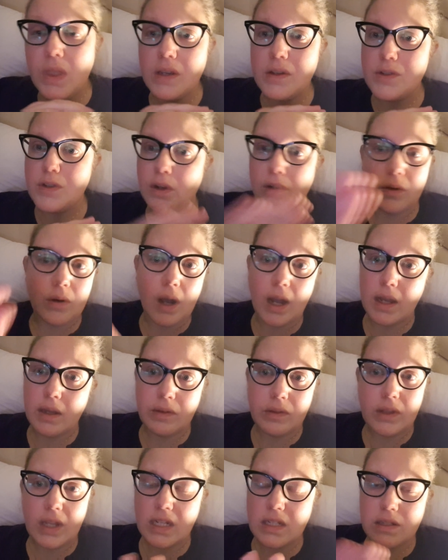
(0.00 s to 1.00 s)
So
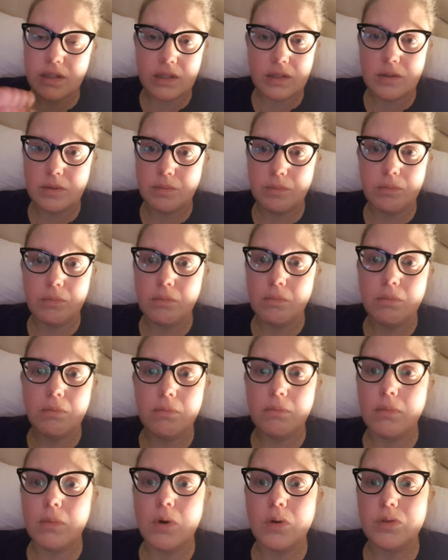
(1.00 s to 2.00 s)
that's as
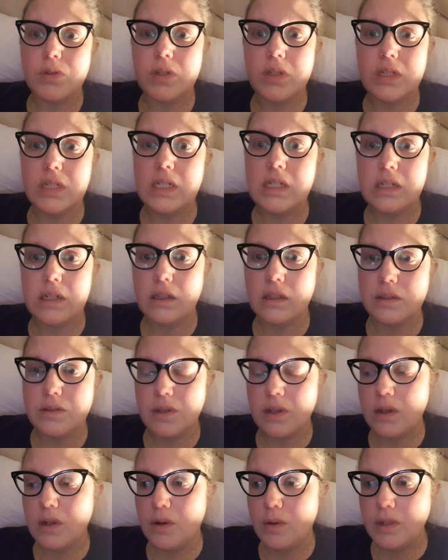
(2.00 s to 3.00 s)
most detail
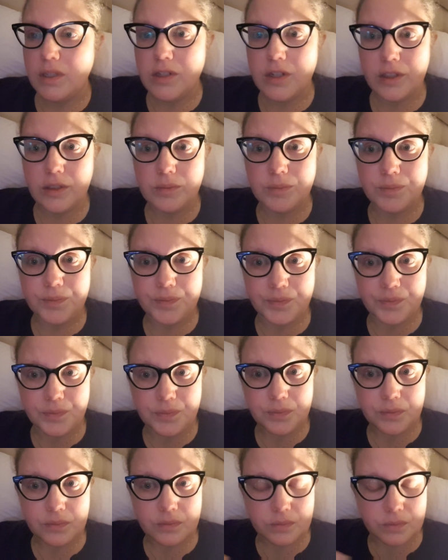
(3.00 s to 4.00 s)
as I'll go into.
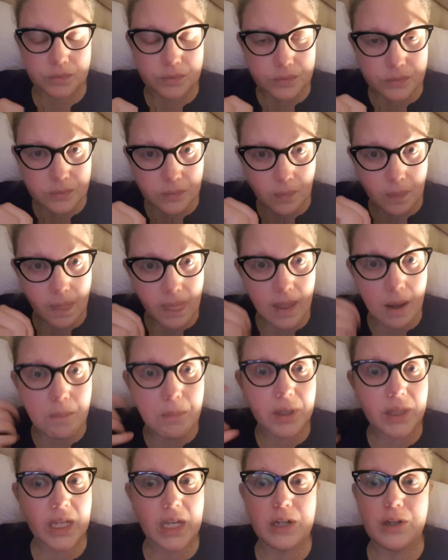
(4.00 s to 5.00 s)

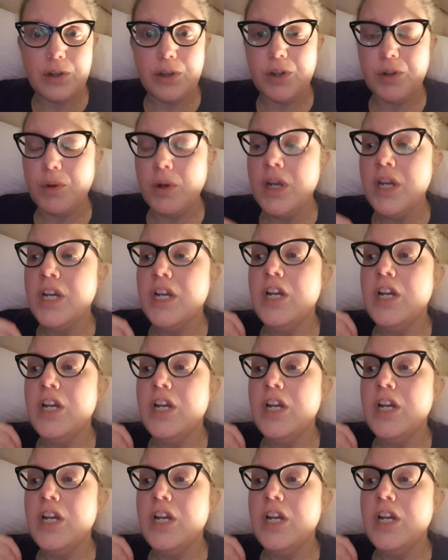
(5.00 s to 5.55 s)
But they knew